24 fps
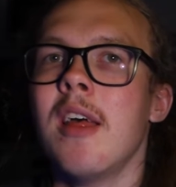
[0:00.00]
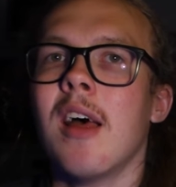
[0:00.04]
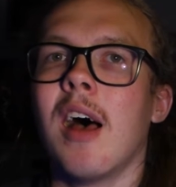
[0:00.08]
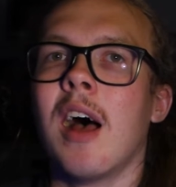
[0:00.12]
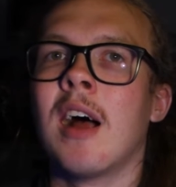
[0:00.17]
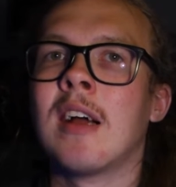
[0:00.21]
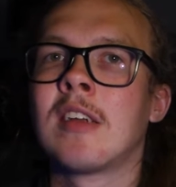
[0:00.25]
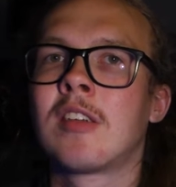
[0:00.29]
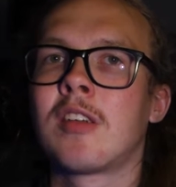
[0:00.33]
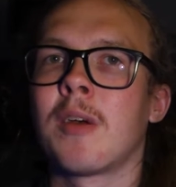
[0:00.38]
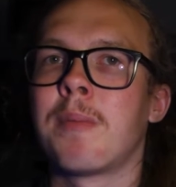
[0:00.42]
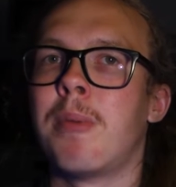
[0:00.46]

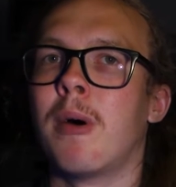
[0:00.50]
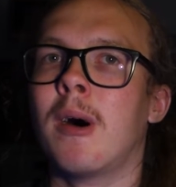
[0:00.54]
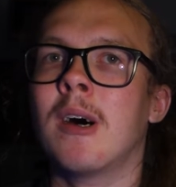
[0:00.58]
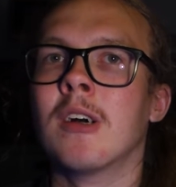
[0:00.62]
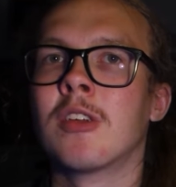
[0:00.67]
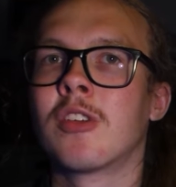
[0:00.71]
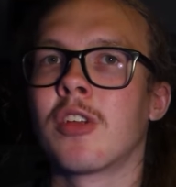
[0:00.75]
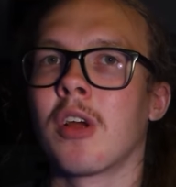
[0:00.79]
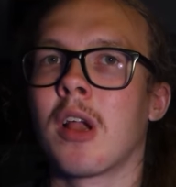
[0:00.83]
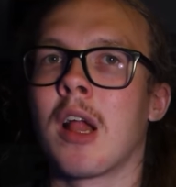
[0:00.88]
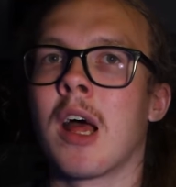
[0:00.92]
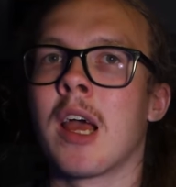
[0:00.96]
as
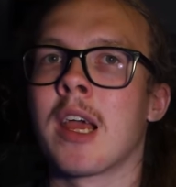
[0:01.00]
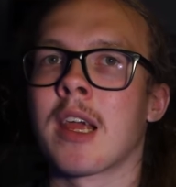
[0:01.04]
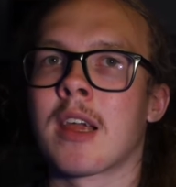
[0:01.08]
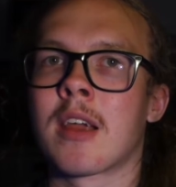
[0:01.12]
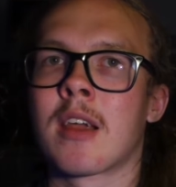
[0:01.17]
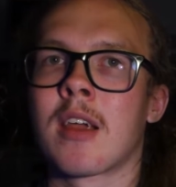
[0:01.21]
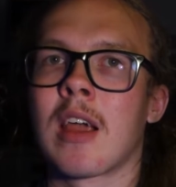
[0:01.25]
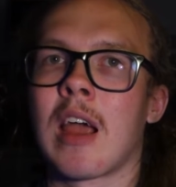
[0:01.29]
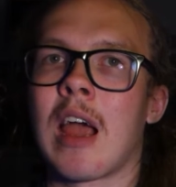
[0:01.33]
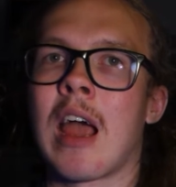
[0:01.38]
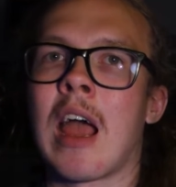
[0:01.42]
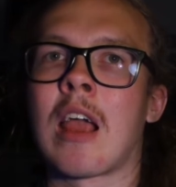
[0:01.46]
opposed to
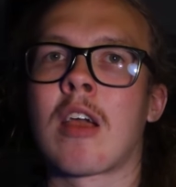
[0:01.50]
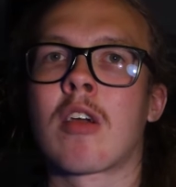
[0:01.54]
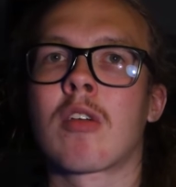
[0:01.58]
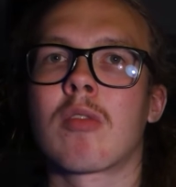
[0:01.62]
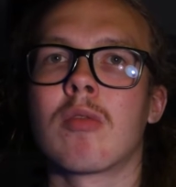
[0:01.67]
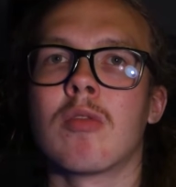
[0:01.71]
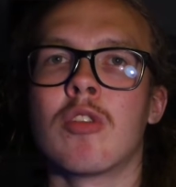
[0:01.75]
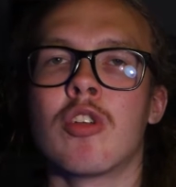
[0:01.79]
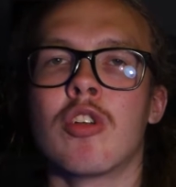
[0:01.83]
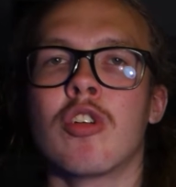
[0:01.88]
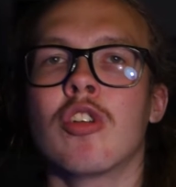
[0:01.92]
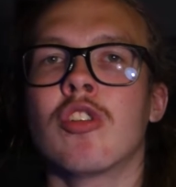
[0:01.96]
like
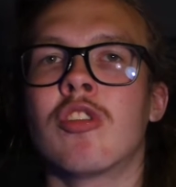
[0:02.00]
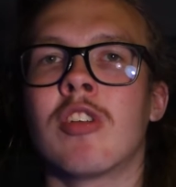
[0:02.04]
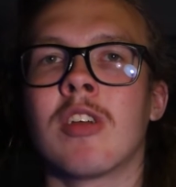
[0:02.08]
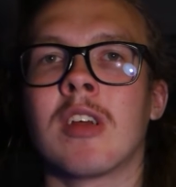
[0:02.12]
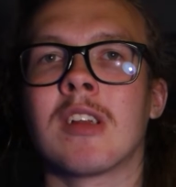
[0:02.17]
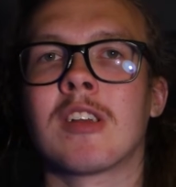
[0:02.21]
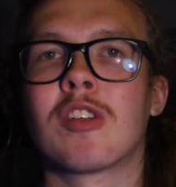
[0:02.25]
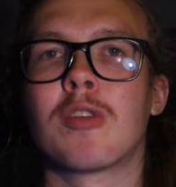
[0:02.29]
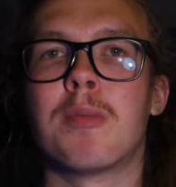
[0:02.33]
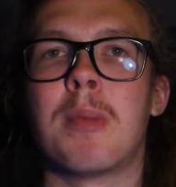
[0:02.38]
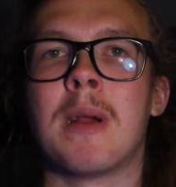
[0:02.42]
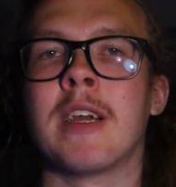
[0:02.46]
using
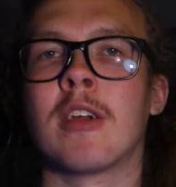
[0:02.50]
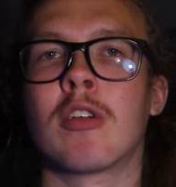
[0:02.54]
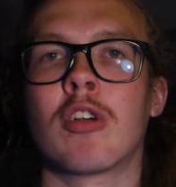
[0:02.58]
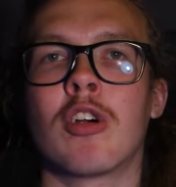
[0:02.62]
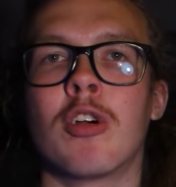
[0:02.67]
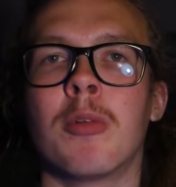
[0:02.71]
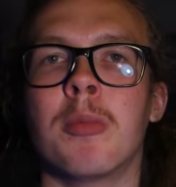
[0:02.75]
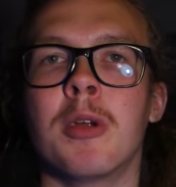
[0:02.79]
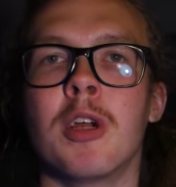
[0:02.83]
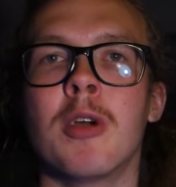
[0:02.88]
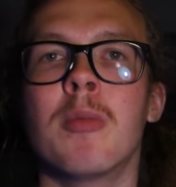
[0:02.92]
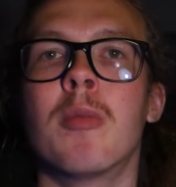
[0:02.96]
Spring
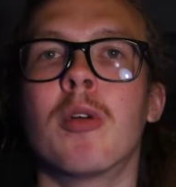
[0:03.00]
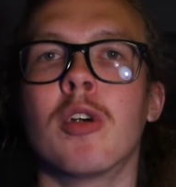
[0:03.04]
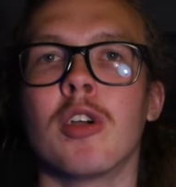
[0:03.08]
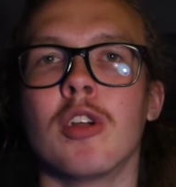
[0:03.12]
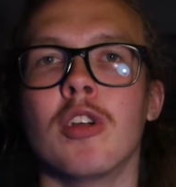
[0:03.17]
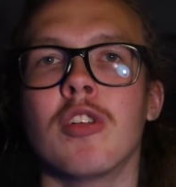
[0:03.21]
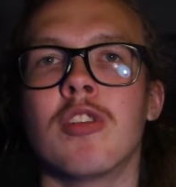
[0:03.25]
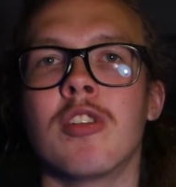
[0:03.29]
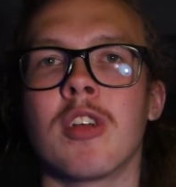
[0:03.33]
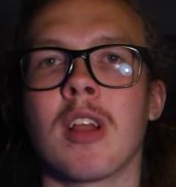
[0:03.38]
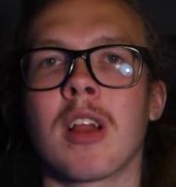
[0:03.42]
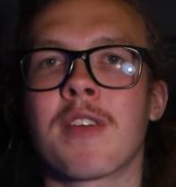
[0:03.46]
Chromium or
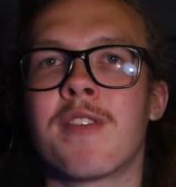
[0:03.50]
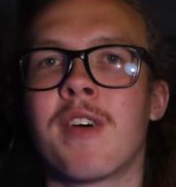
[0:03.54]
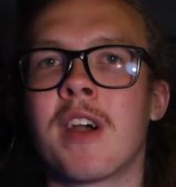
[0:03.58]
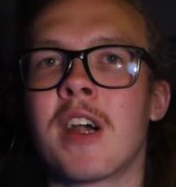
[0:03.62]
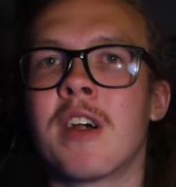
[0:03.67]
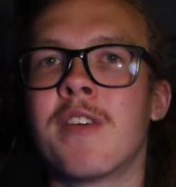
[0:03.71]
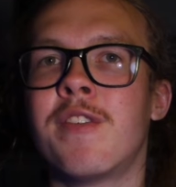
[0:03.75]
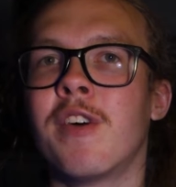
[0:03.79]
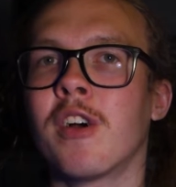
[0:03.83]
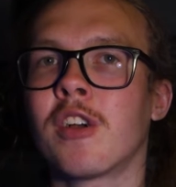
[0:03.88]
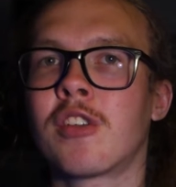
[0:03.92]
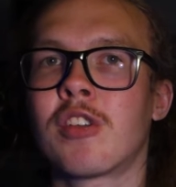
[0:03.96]
using like
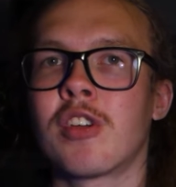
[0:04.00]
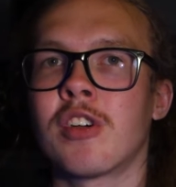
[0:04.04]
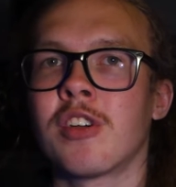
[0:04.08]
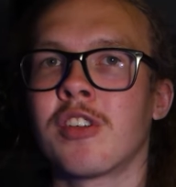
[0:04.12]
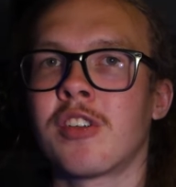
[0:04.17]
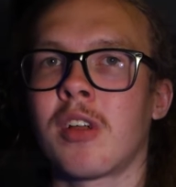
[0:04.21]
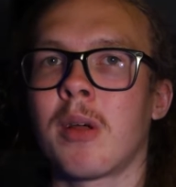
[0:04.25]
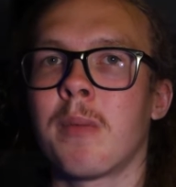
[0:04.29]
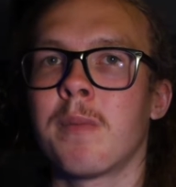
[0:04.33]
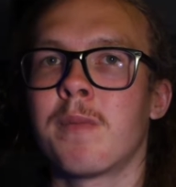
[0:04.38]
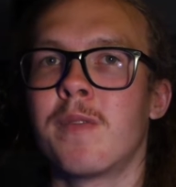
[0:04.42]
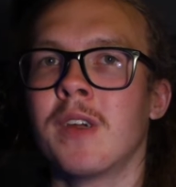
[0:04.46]
Firefox or
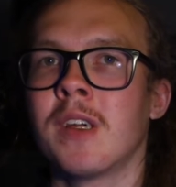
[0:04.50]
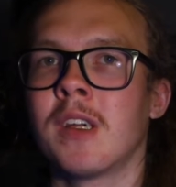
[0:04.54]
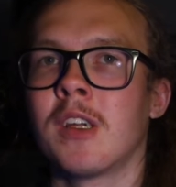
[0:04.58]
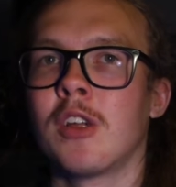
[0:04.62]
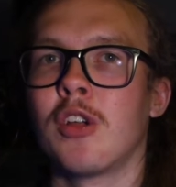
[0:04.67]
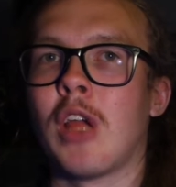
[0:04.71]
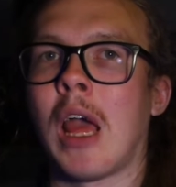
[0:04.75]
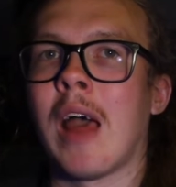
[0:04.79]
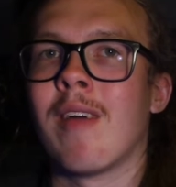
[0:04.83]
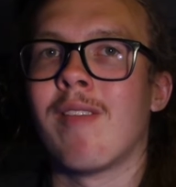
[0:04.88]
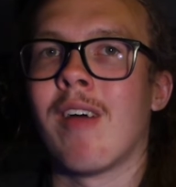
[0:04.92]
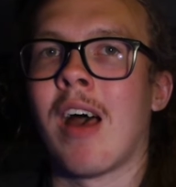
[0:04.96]
something,
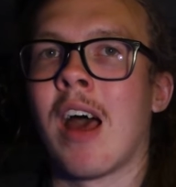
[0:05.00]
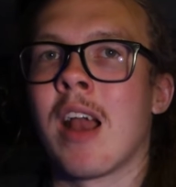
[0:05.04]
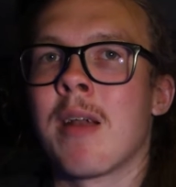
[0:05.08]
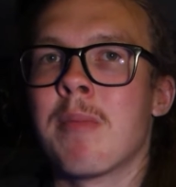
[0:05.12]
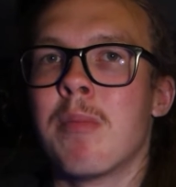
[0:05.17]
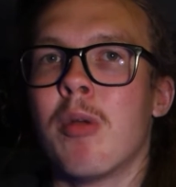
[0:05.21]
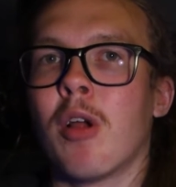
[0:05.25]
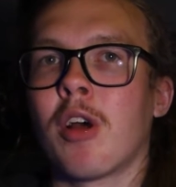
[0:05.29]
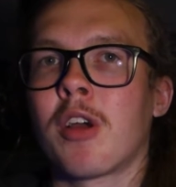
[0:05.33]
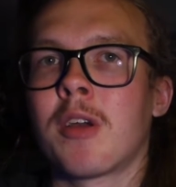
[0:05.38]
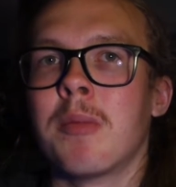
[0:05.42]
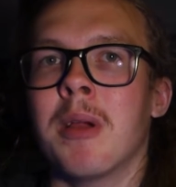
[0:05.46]
you have
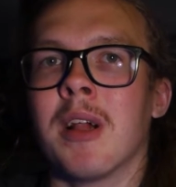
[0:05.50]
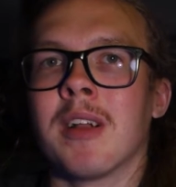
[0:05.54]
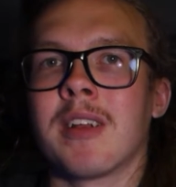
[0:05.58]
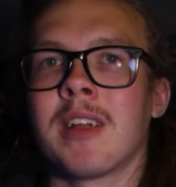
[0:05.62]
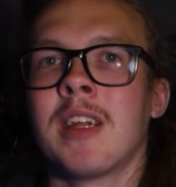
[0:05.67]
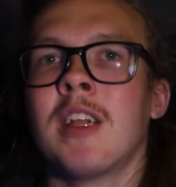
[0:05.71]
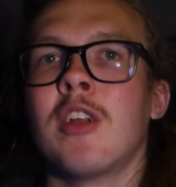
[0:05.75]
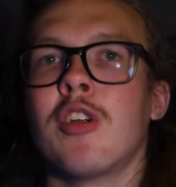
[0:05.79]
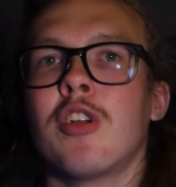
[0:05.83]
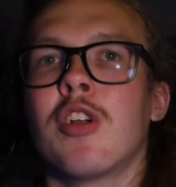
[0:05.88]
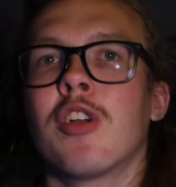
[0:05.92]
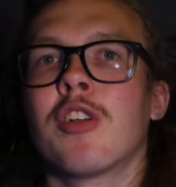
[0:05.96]
AdBlock built
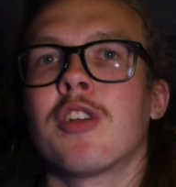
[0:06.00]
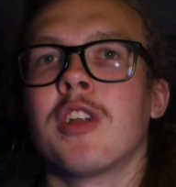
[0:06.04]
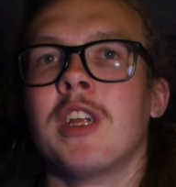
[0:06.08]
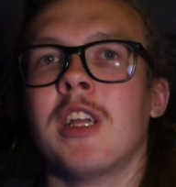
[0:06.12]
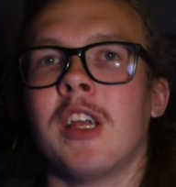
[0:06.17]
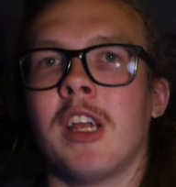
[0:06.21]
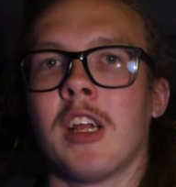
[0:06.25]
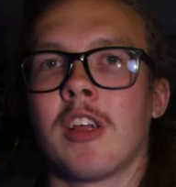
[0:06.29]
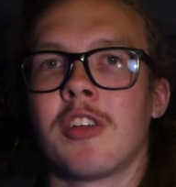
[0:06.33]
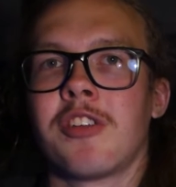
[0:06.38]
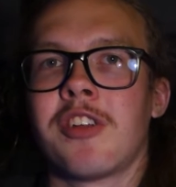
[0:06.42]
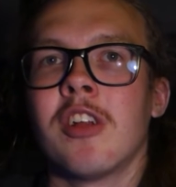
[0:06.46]
in, you don't need
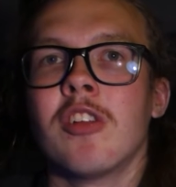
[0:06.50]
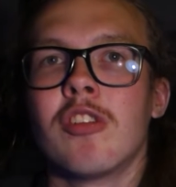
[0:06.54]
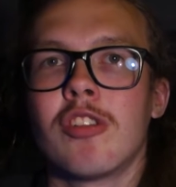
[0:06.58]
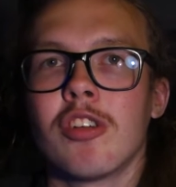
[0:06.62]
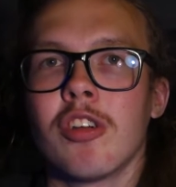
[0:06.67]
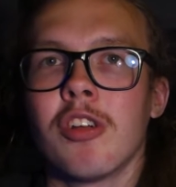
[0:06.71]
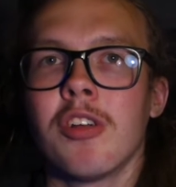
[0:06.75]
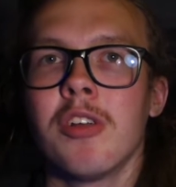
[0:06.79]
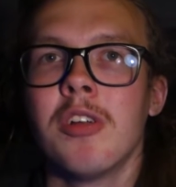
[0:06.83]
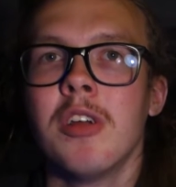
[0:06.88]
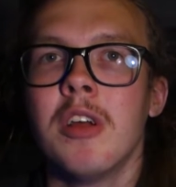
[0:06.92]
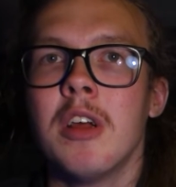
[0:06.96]
an
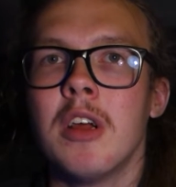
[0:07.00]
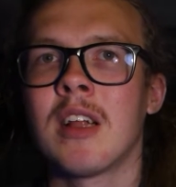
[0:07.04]
extension.